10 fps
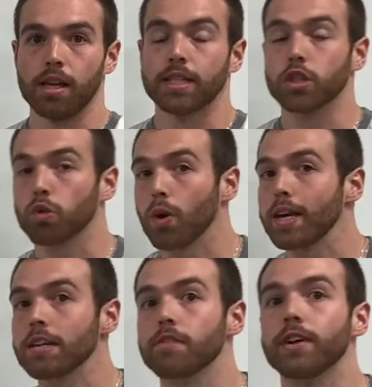It's a
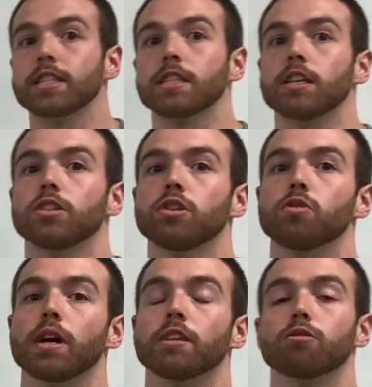great intervention to
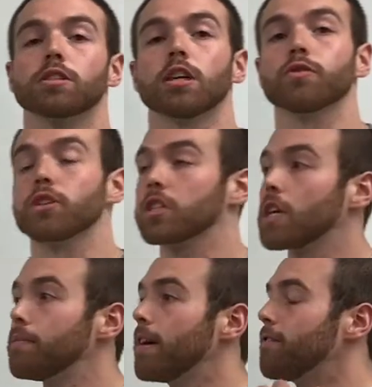do, and the results for
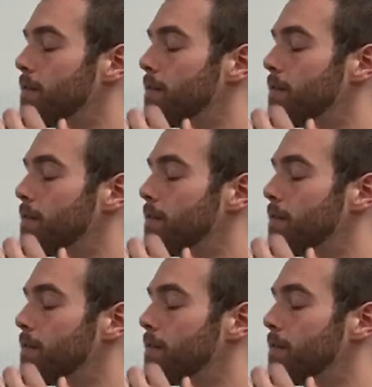some have